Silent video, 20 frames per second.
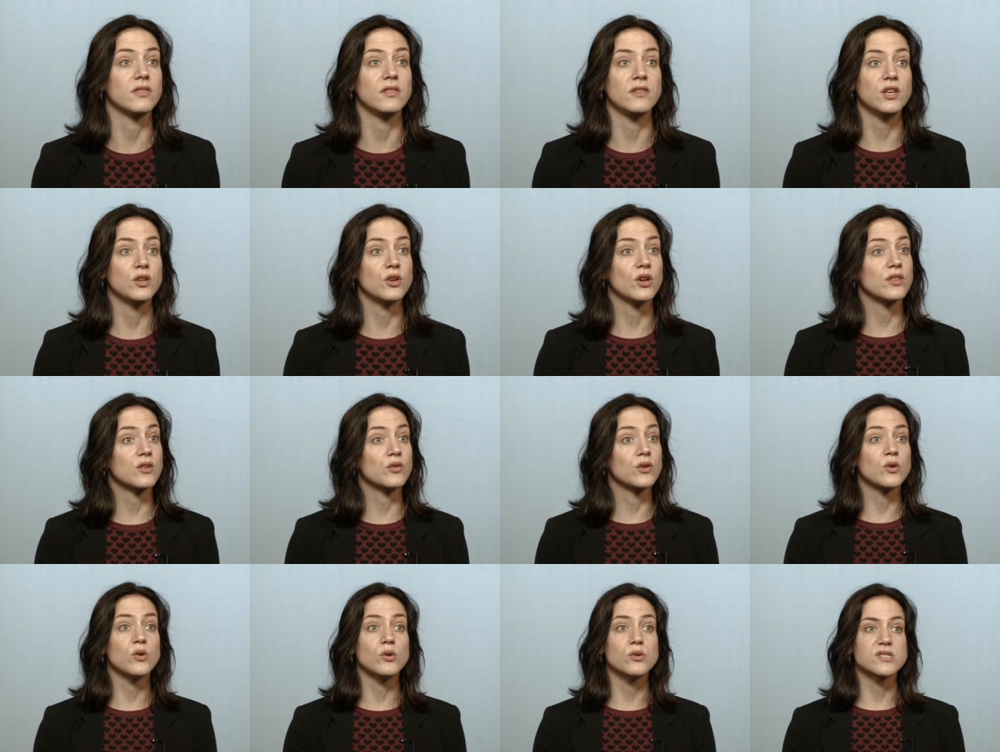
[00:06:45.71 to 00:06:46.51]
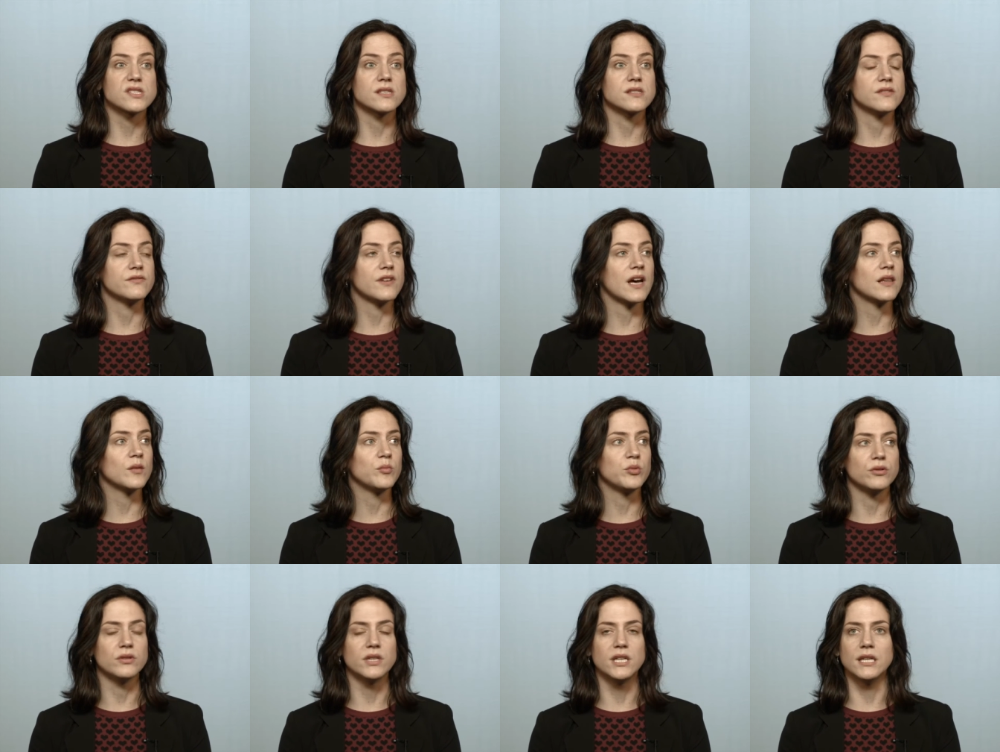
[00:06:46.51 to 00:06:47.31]
You know, there are courses
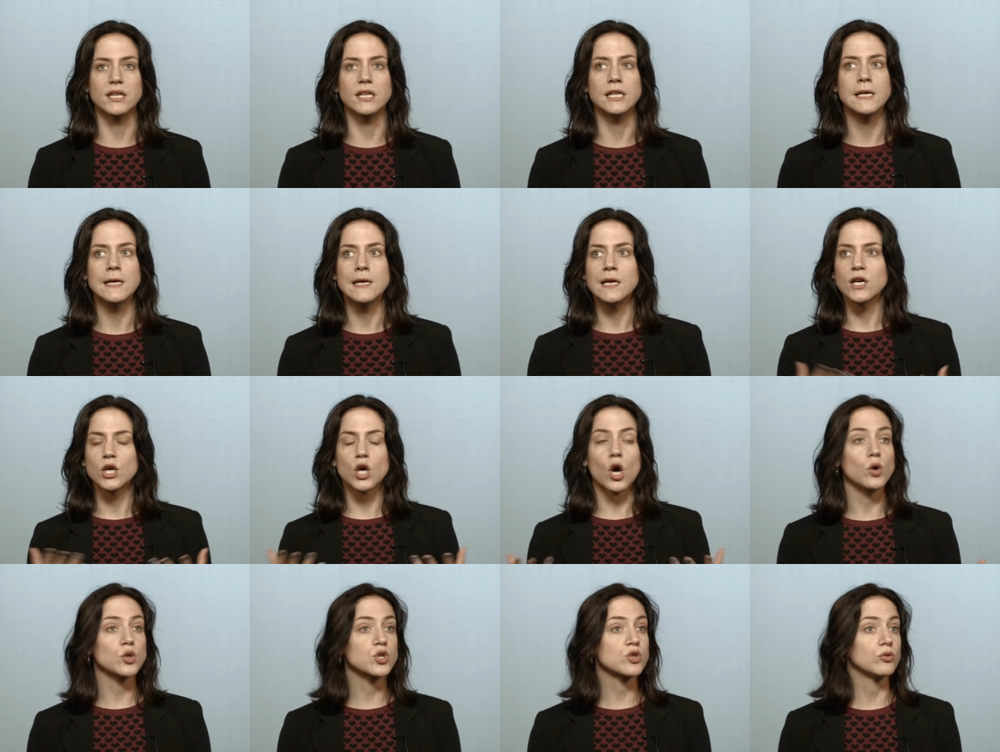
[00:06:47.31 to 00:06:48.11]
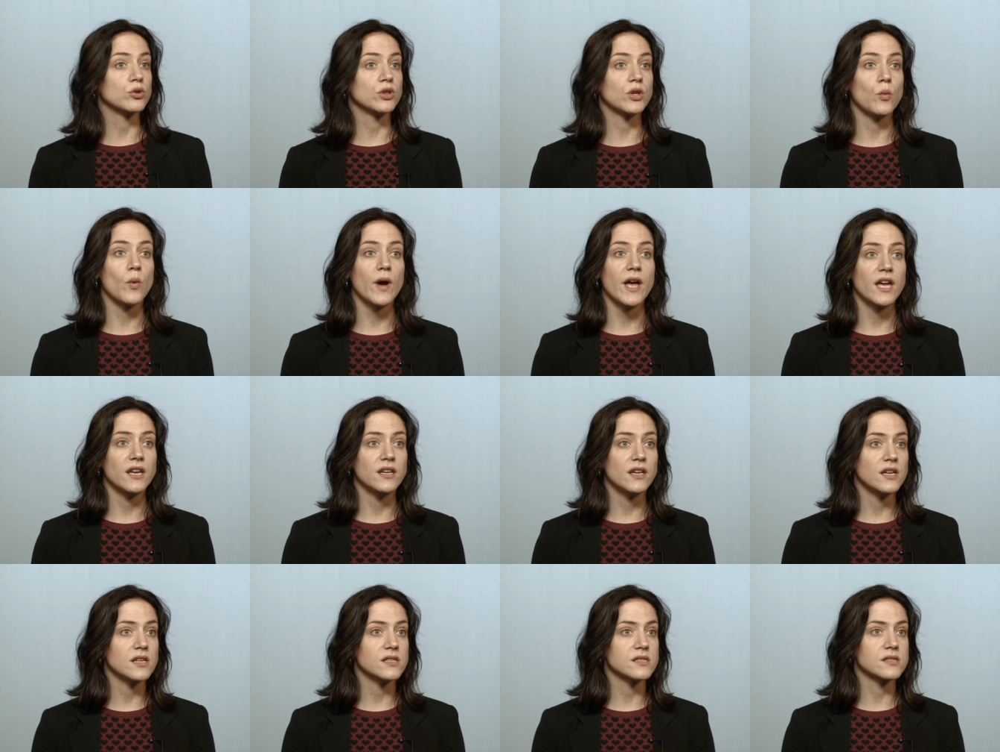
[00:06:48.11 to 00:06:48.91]
available in cultural
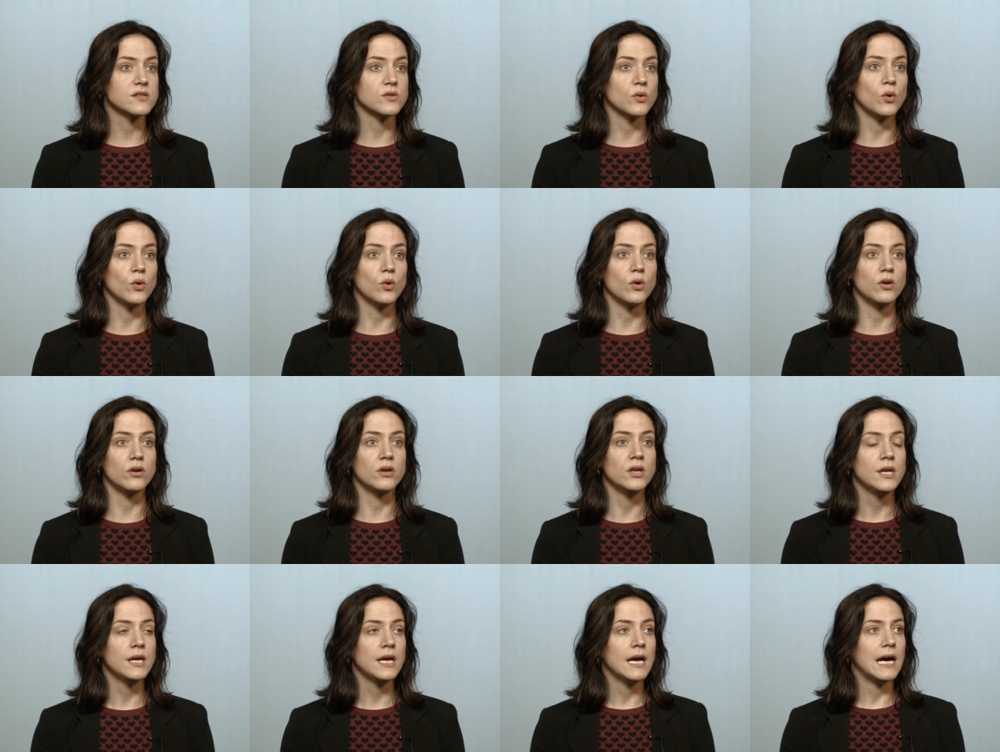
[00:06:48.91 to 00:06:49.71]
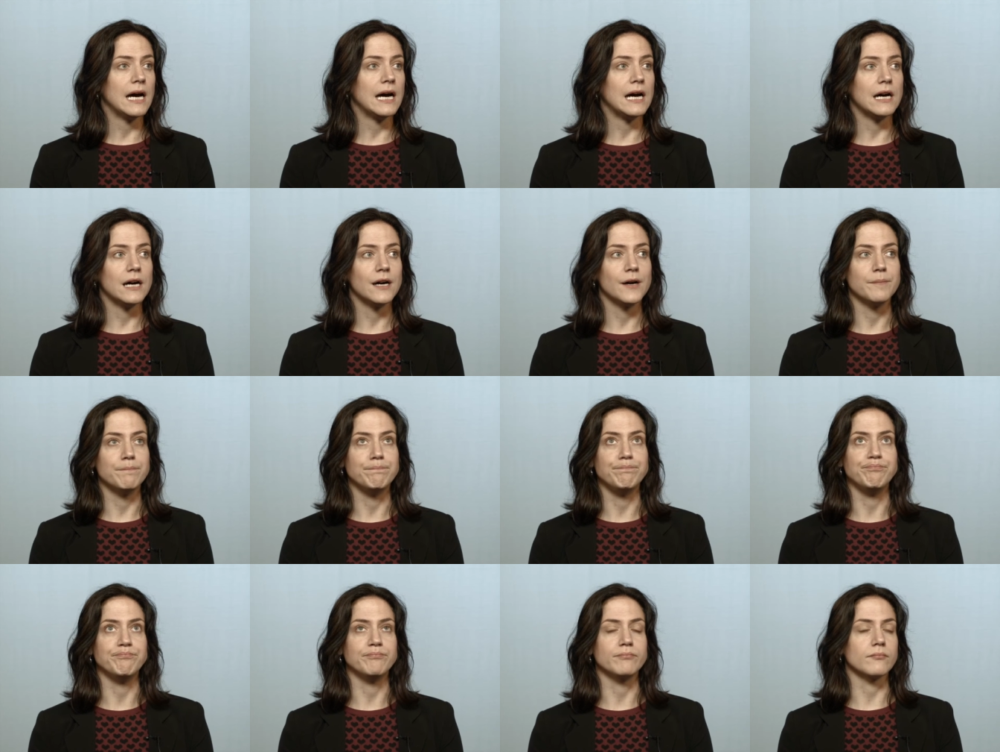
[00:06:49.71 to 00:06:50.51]
awareness or
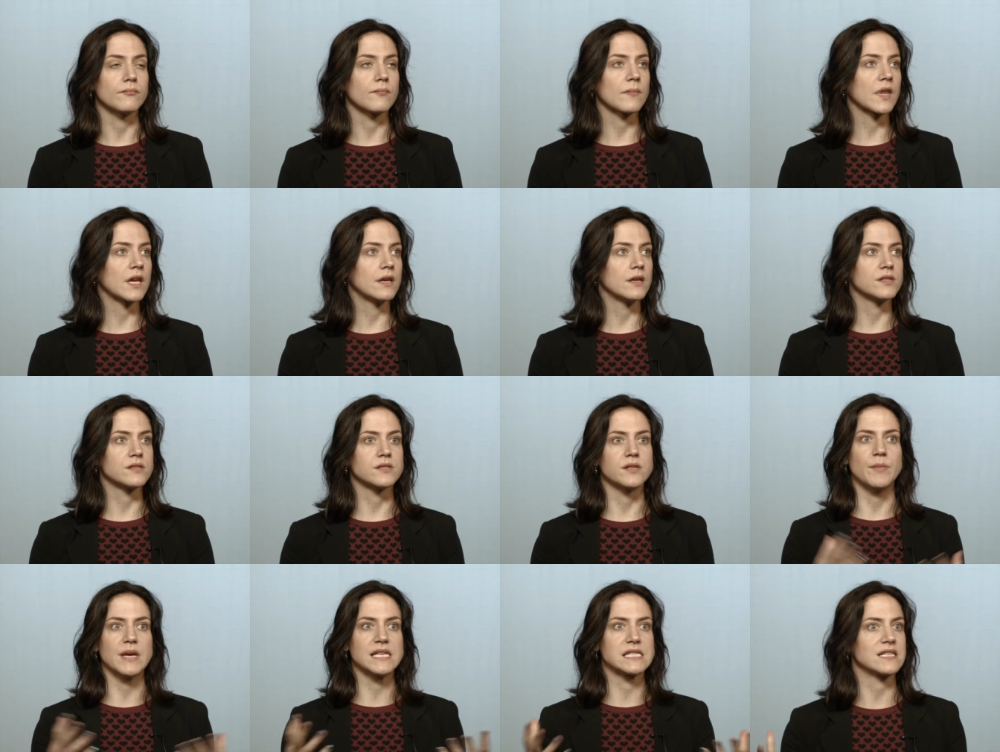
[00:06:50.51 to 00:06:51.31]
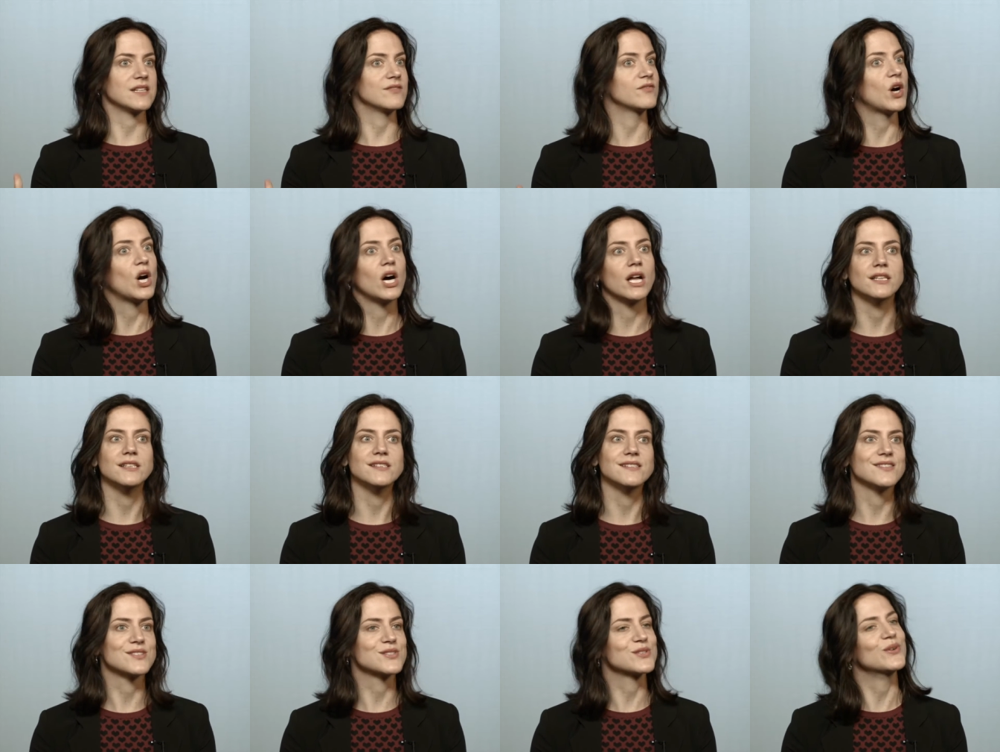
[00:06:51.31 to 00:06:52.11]
um, domestic
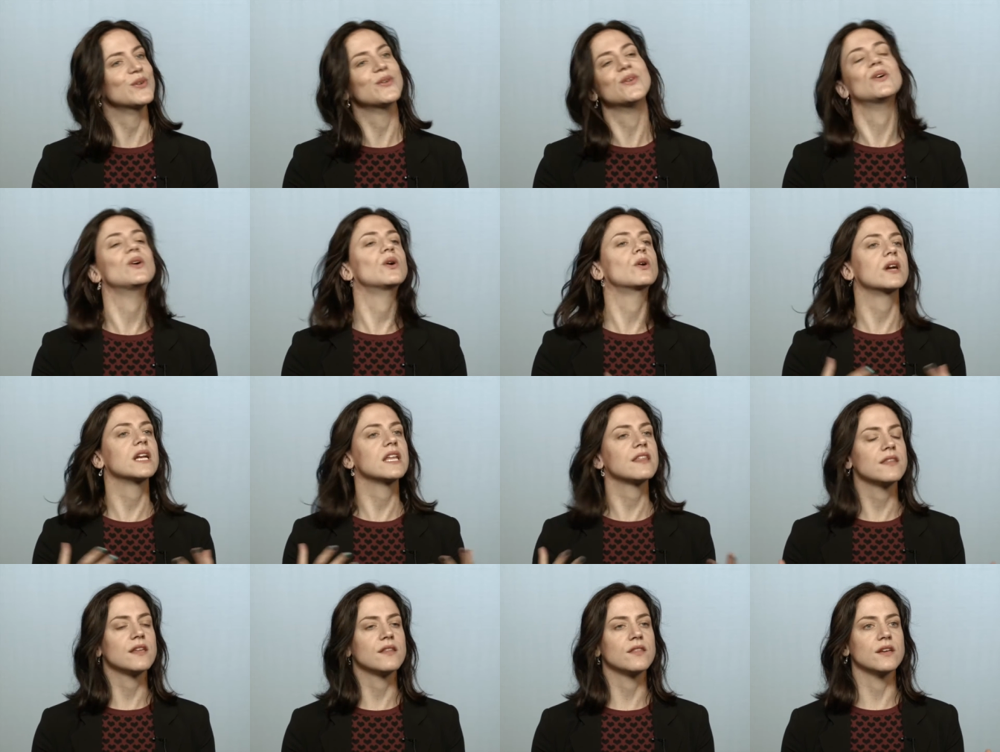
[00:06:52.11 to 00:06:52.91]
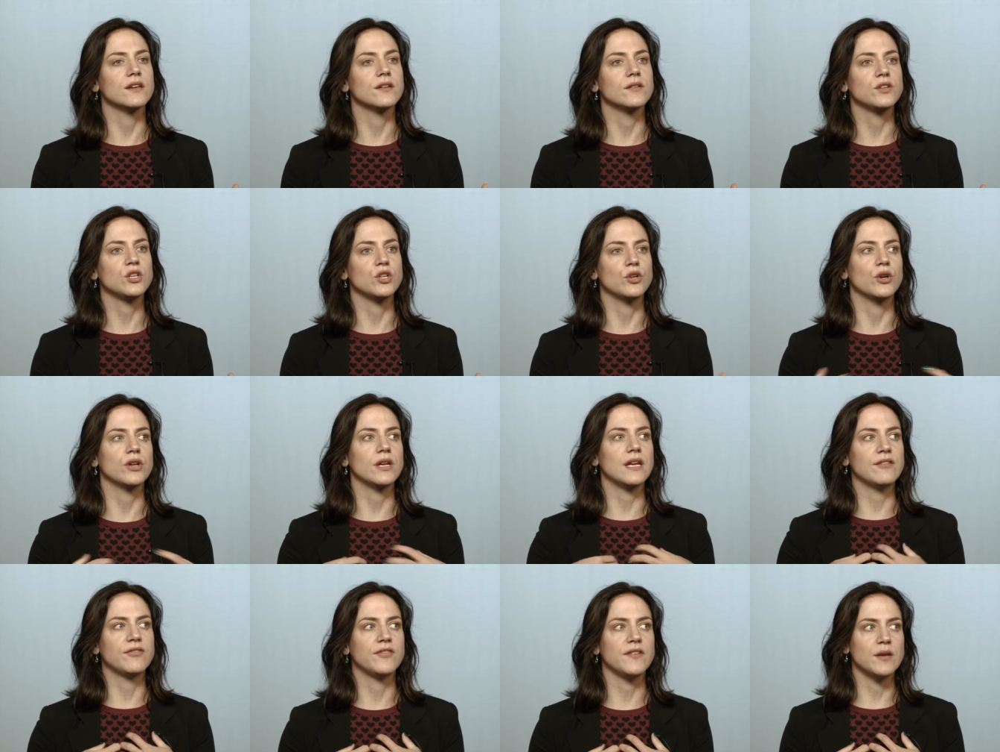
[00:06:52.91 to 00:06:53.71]
violence or, or anything that, you know,
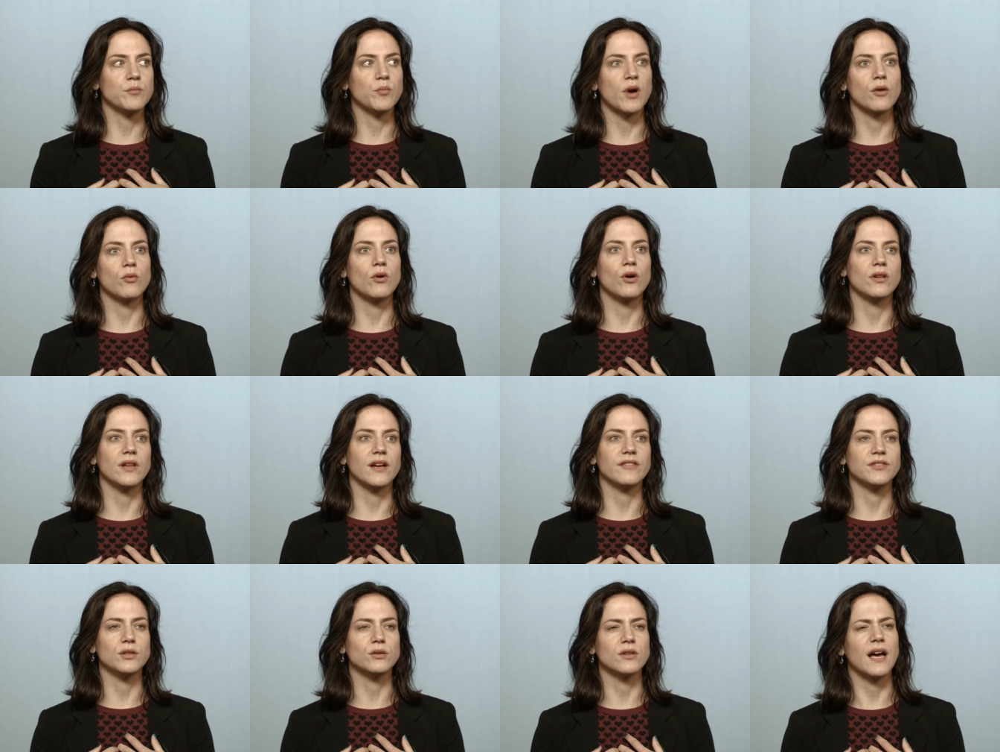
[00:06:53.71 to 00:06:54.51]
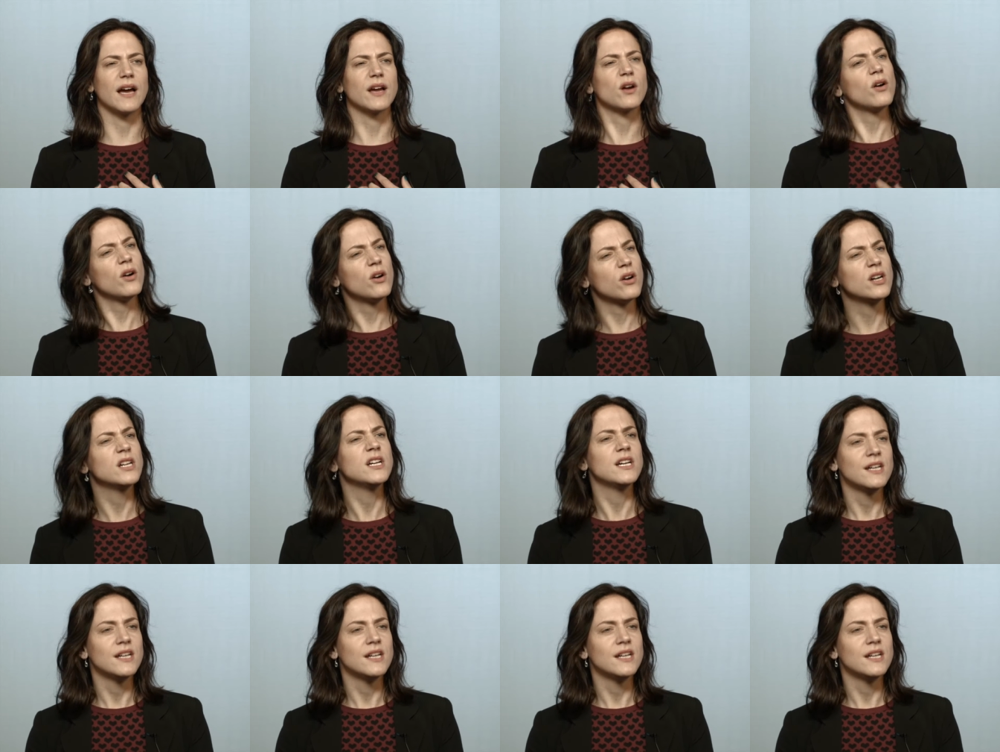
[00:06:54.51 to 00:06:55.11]
if in my role I feel like, oh,